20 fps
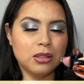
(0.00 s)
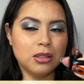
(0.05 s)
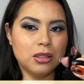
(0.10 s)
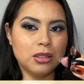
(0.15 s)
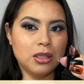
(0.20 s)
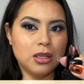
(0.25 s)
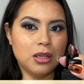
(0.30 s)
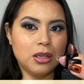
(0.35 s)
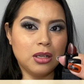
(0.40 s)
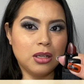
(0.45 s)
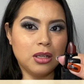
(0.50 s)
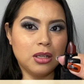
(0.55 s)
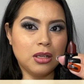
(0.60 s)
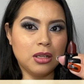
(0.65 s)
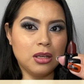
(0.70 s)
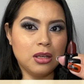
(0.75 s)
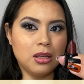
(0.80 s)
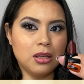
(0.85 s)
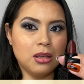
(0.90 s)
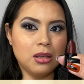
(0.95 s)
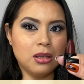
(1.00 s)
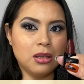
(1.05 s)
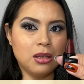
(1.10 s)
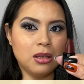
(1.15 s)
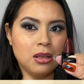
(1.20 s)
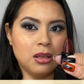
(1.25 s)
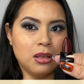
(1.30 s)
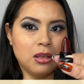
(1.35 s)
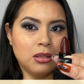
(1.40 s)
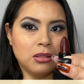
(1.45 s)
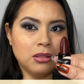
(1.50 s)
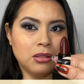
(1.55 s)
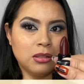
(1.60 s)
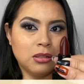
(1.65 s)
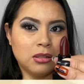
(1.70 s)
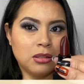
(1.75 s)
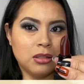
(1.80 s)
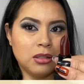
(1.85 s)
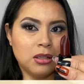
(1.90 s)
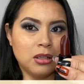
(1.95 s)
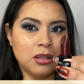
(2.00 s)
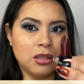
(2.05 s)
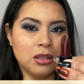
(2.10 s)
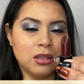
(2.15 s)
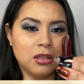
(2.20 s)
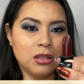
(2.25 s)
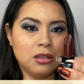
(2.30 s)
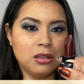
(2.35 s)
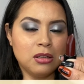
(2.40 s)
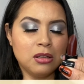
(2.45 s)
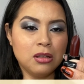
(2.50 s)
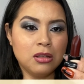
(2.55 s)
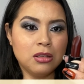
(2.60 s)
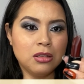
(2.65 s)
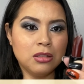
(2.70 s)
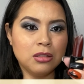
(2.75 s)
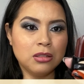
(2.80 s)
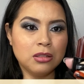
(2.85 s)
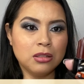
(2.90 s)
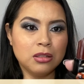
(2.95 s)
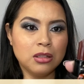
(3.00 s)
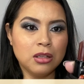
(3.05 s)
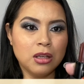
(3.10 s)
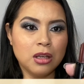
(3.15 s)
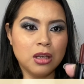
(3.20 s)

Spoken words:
Da-da-da-dun, da-da-da-dun.